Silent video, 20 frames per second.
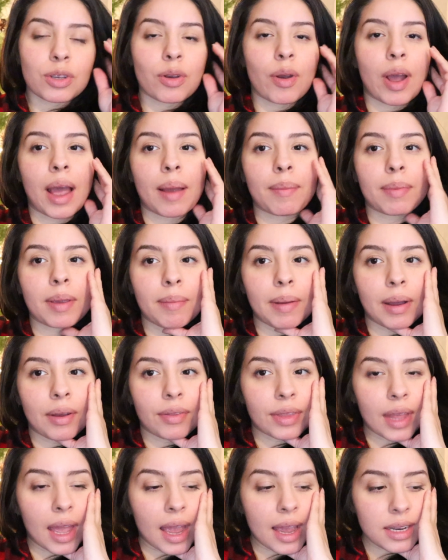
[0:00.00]
happy
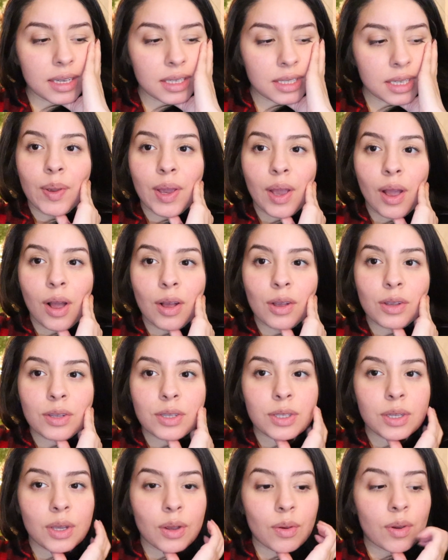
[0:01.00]
about that. We
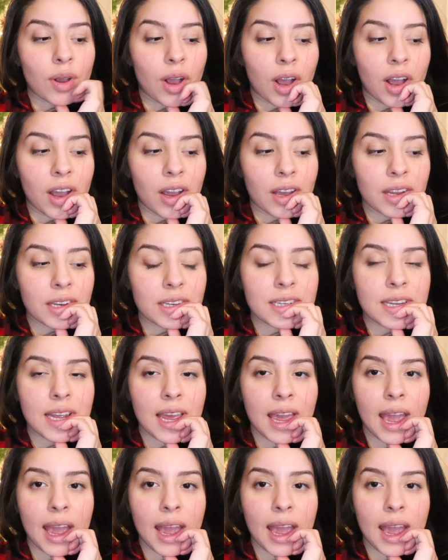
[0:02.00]
also got